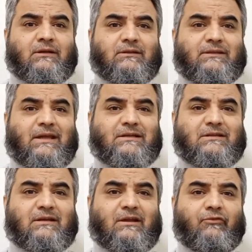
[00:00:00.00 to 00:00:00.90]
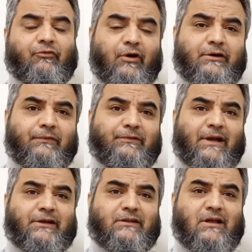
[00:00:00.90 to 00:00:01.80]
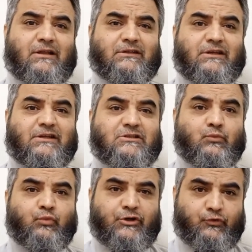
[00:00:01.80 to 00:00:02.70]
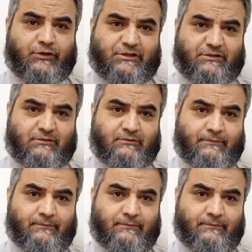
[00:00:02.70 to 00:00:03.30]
that in front of retina there is vitreous,